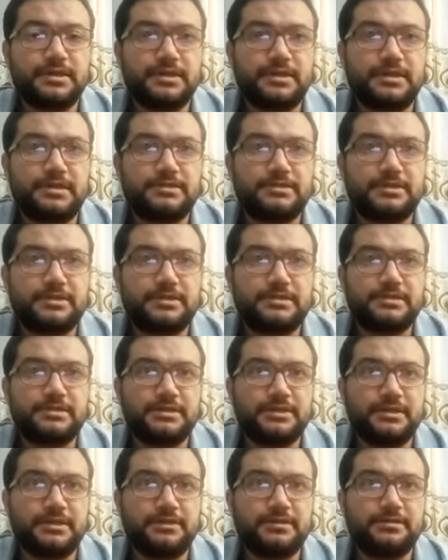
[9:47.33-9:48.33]
As I
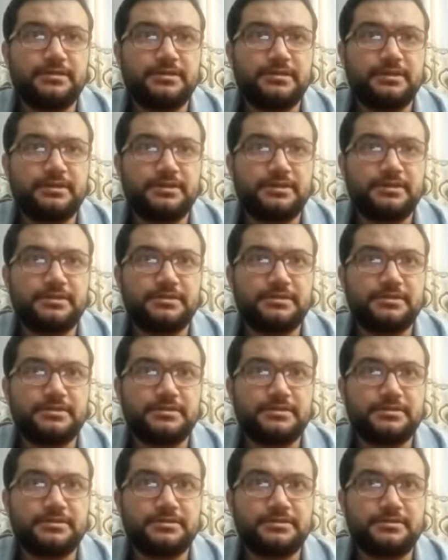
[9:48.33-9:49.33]
said, it
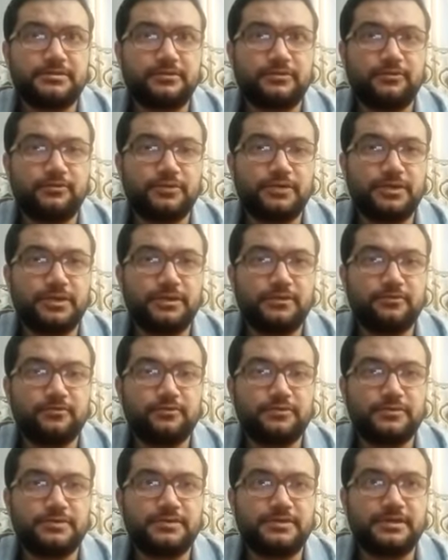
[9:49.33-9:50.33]
is correlate
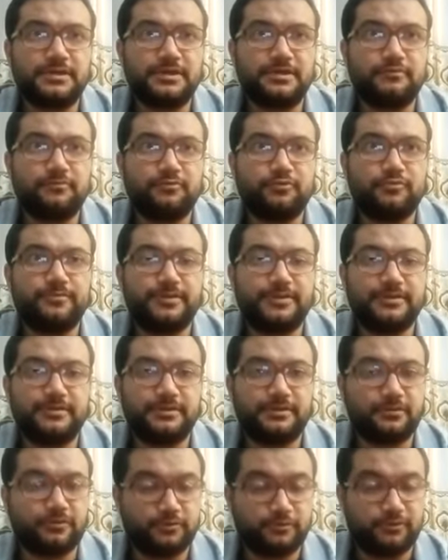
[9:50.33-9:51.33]
with the morbidity
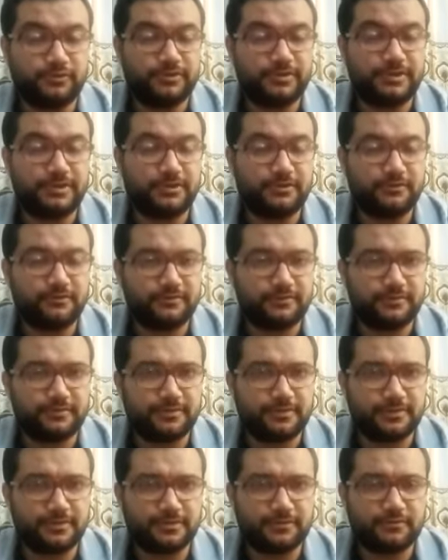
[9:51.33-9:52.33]
or mortality of the
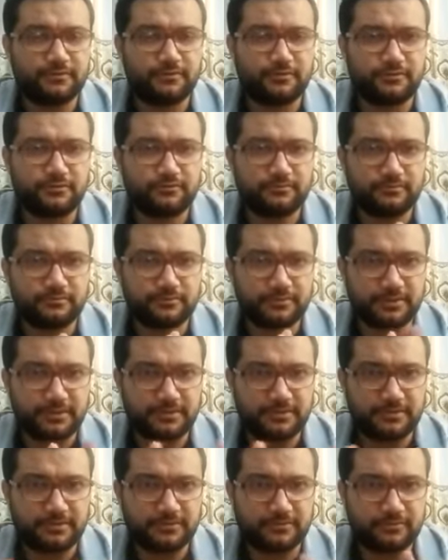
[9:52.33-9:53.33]
patient. So
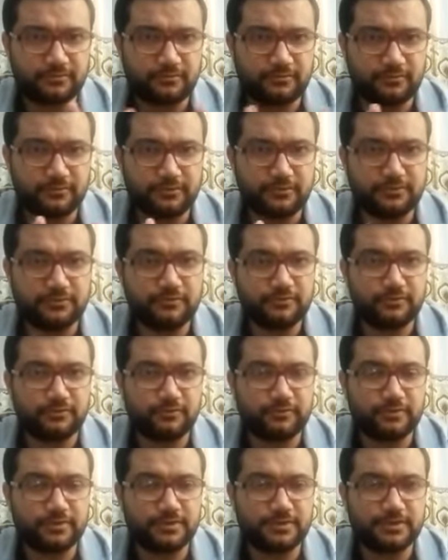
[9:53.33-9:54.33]
it's good to
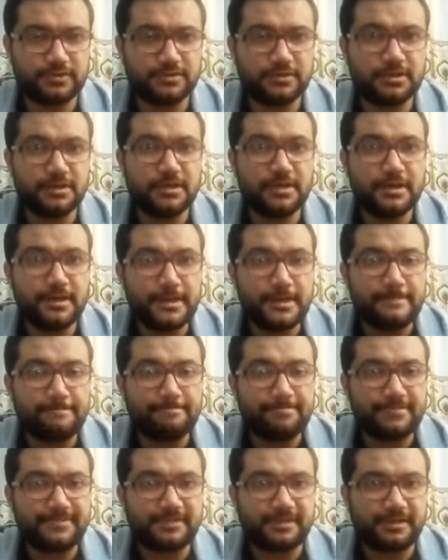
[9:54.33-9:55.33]
measure
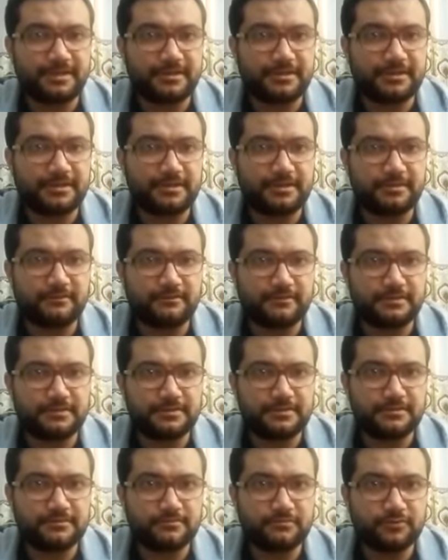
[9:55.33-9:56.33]
the lactate
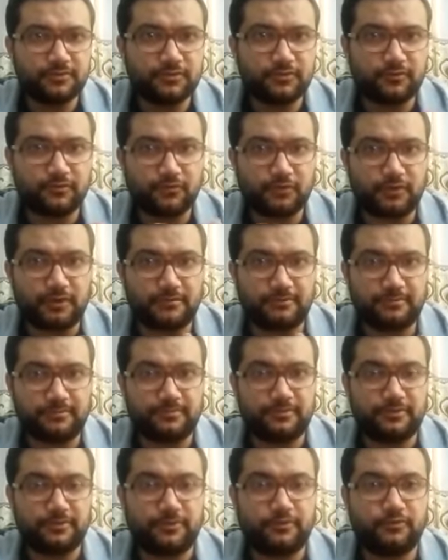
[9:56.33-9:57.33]
levels to follow up
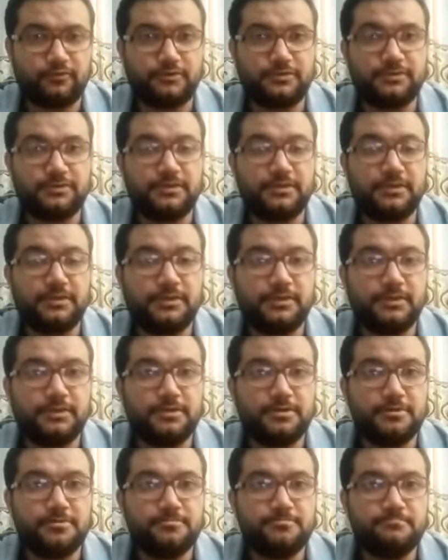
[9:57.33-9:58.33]
your
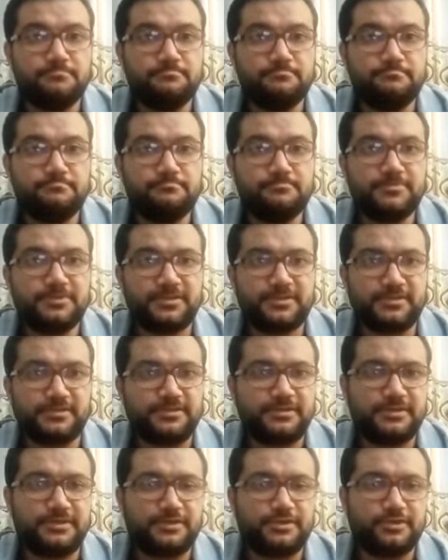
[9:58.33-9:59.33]

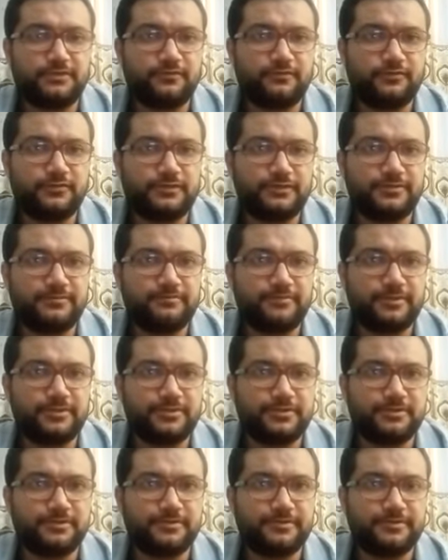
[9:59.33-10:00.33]
resuscitation for this patient.